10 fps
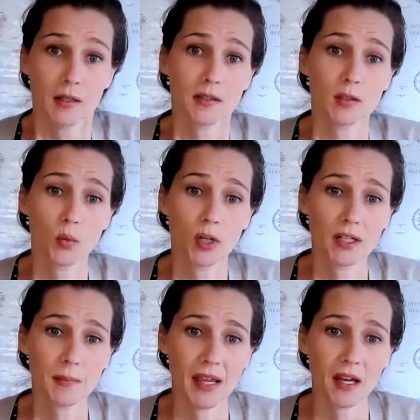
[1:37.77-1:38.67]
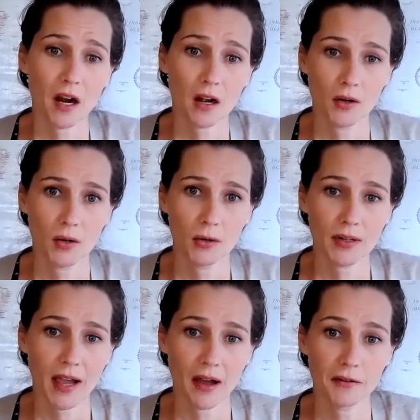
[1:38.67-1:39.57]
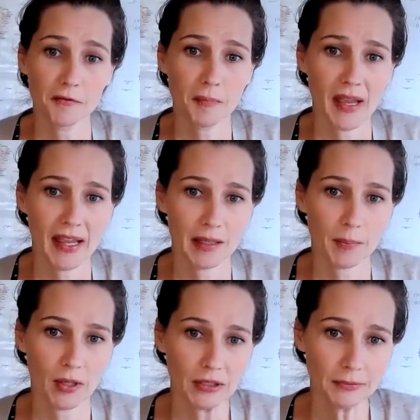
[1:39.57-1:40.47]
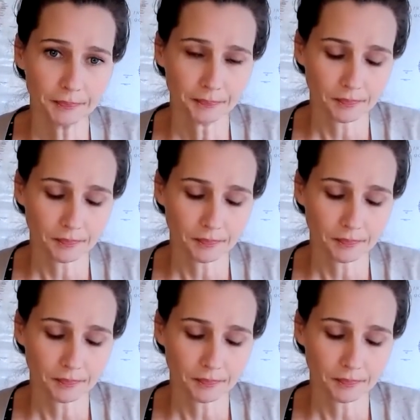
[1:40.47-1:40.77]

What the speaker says: So we're going to make our own out of paper.